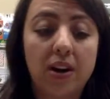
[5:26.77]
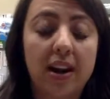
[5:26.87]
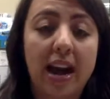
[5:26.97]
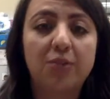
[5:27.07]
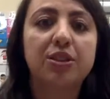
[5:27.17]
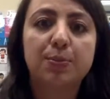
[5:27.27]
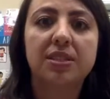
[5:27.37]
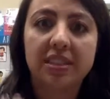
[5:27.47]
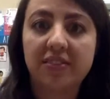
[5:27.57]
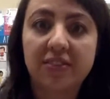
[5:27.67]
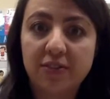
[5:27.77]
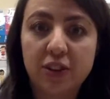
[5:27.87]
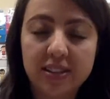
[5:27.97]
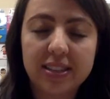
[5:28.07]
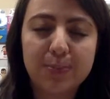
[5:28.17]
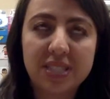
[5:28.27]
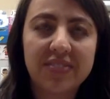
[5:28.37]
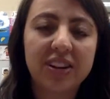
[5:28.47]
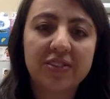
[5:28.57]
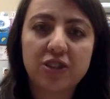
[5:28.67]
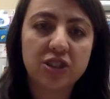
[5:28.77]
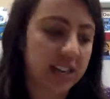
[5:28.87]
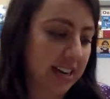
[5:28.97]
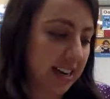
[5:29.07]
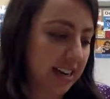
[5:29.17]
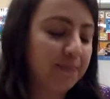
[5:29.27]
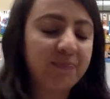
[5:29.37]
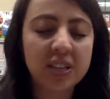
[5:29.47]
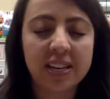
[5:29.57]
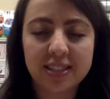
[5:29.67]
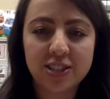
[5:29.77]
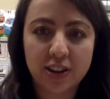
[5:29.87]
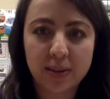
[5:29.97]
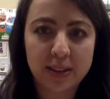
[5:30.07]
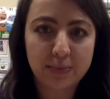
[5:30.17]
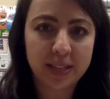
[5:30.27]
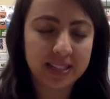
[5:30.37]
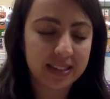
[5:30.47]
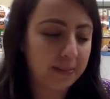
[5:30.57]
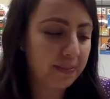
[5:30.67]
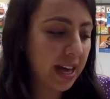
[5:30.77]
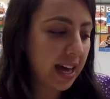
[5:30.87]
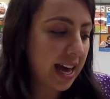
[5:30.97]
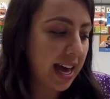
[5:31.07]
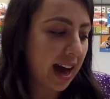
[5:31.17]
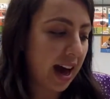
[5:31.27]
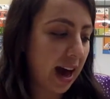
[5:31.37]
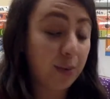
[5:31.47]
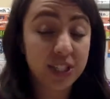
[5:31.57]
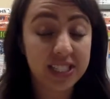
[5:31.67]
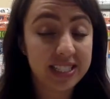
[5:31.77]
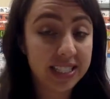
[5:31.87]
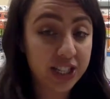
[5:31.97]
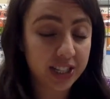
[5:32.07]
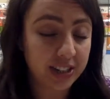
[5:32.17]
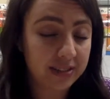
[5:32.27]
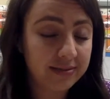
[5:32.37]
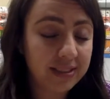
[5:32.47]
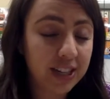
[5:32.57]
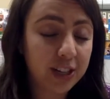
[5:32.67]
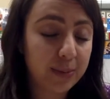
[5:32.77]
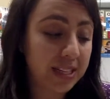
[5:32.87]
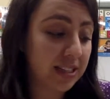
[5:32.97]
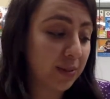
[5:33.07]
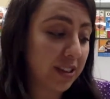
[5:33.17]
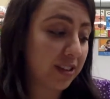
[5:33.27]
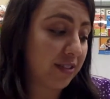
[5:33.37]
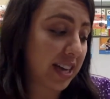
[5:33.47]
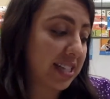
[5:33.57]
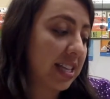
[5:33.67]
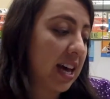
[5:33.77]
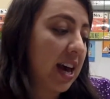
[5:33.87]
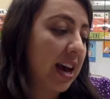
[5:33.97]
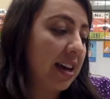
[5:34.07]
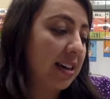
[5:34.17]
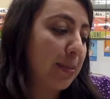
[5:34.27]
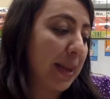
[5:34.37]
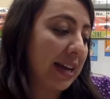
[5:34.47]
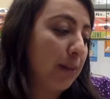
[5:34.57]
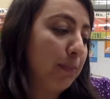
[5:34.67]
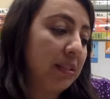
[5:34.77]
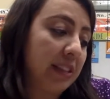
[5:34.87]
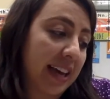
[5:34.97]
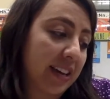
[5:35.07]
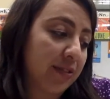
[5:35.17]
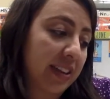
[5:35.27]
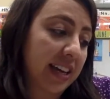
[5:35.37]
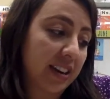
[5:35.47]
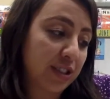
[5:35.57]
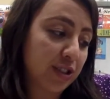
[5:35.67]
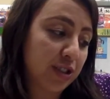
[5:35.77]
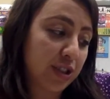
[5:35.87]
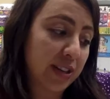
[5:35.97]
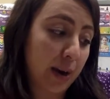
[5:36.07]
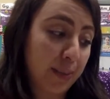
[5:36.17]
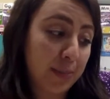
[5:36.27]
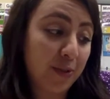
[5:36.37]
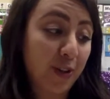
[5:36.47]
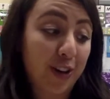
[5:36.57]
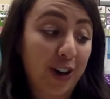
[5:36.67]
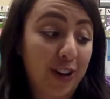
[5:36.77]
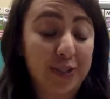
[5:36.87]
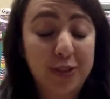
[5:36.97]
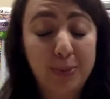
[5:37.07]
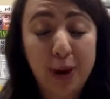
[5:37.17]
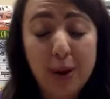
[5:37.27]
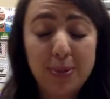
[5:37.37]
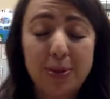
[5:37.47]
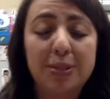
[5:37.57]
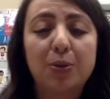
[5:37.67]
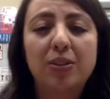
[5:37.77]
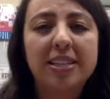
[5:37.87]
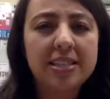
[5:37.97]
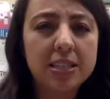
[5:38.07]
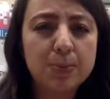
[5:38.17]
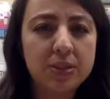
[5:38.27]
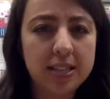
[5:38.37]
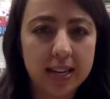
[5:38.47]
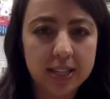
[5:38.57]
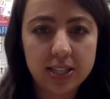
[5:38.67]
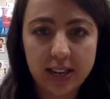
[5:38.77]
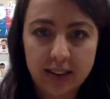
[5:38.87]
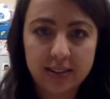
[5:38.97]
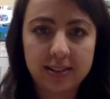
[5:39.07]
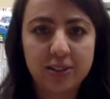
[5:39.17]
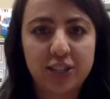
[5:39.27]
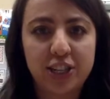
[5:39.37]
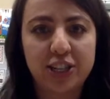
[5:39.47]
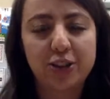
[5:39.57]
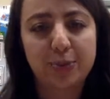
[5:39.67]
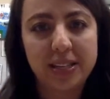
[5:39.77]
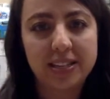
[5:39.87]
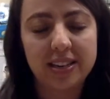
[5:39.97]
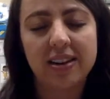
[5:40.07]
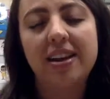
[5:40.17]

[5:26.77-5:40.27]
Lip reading: how your specific version ended. Let's talk about the pizza, where she did share her pizza with her friends. Make a plan for the characters to help them avoid all of the problems. Well, let's just pretend she hadn't shared her pizza.